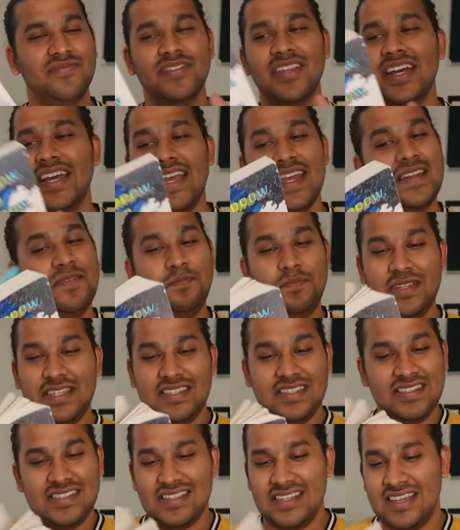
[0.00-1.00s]
the
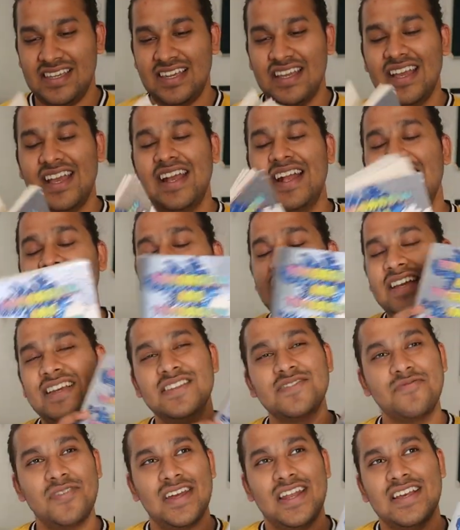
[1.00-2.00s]
NPC,
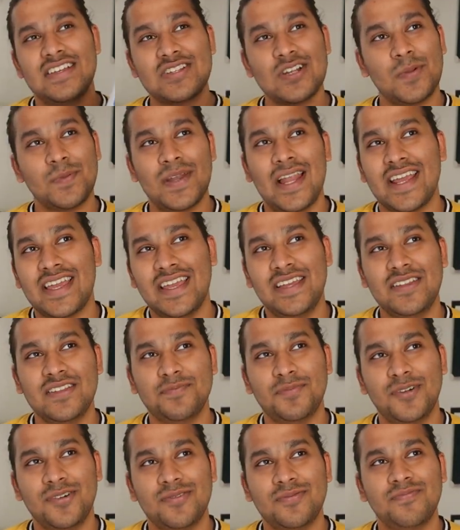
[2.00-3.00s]
is where I stopped liking
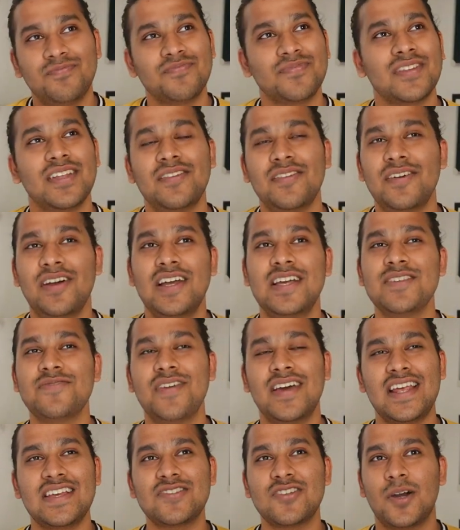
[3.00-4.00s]
the book, is
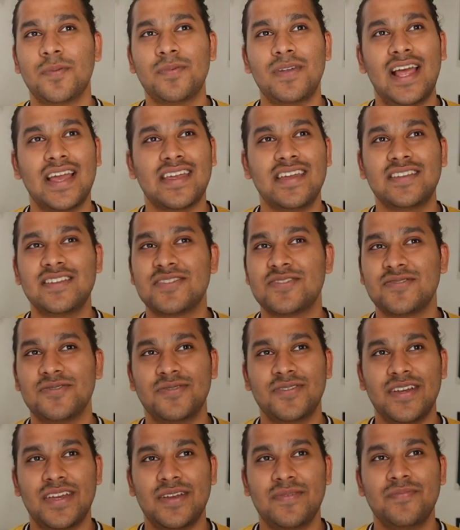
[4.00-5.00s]
where I stopped liking the
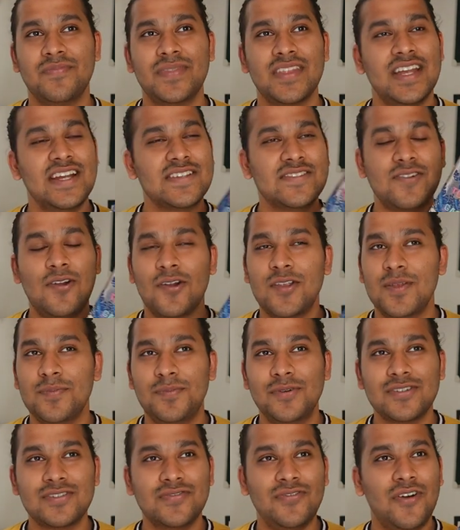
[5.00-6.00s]
story. It's not the
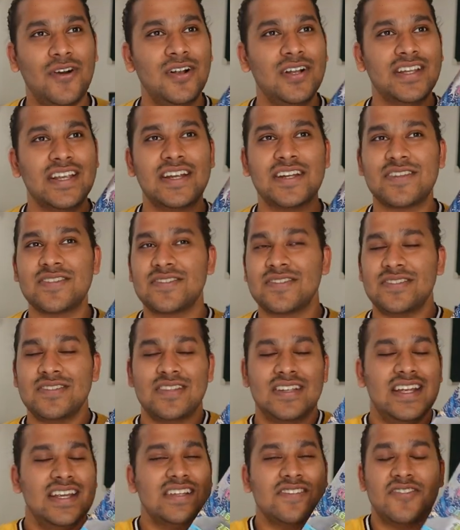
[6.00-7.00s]
book's fault,
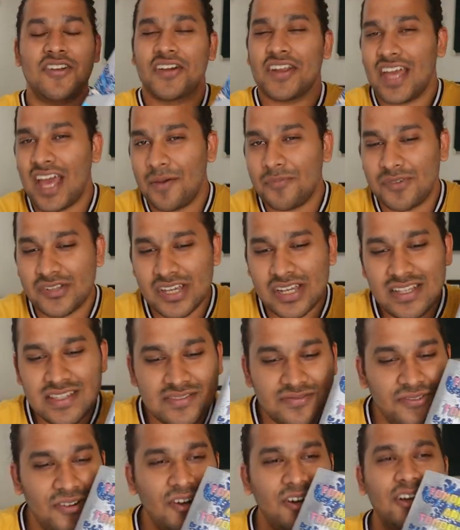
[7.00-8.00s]
it's not
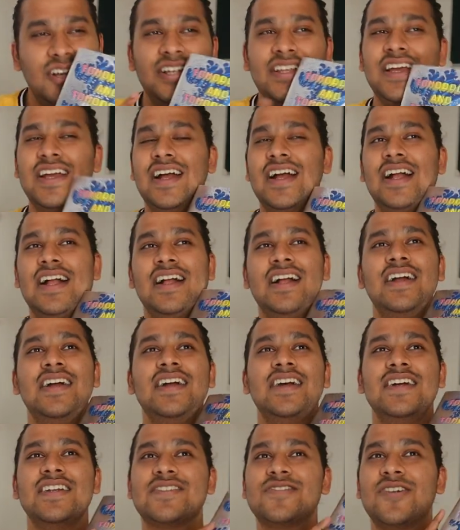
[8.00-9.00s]
Gabrielle's fault,
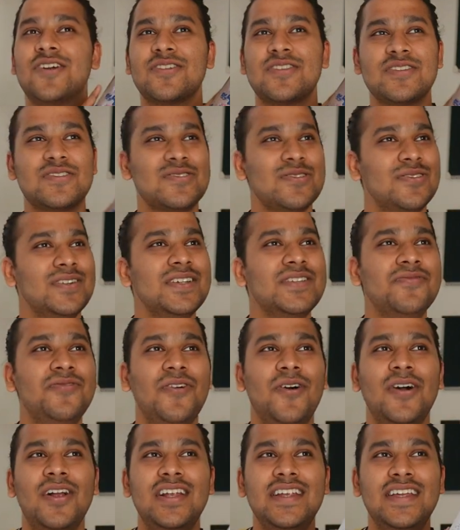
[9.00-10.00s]
it's not the story's
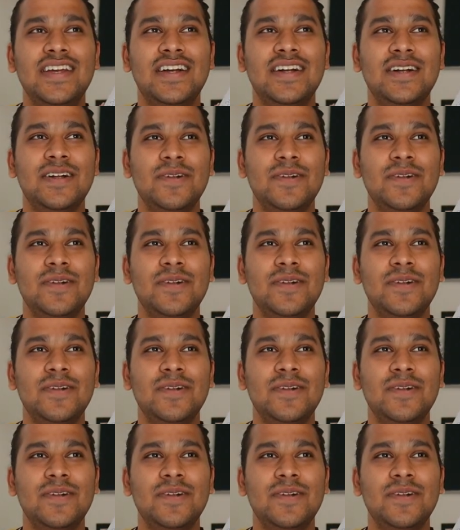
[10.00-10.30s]
fault.